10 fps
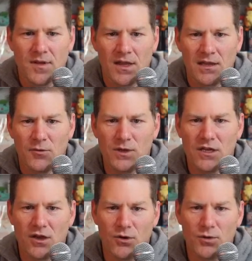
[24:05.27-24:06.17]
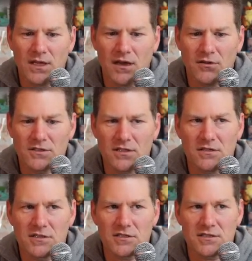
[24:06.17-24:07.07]
Here we go with
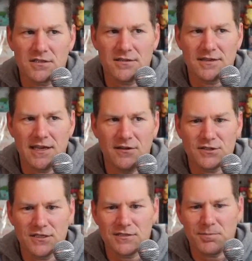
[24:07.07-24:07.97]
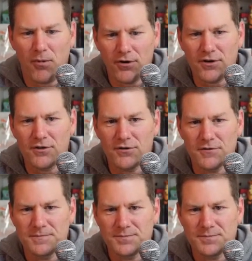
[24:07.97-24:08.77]
Elsa's Sparkle.